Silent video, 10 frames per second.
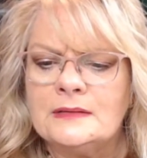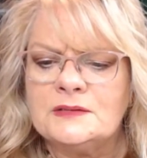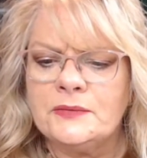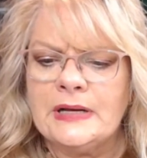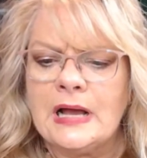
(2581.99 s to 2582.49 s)

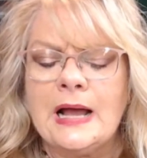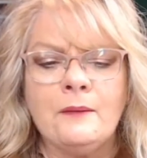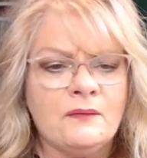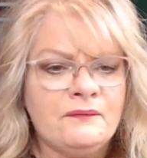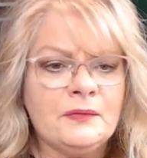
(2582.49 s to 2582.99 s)
Sarita, I
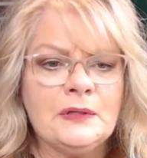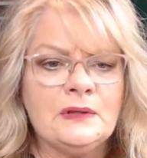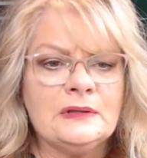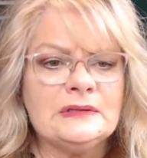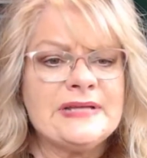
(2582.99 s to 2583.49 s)
will
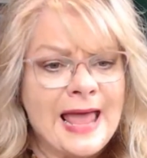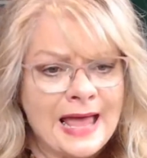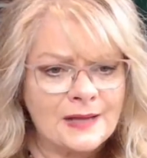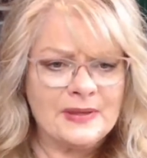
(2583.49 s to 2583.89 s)
tag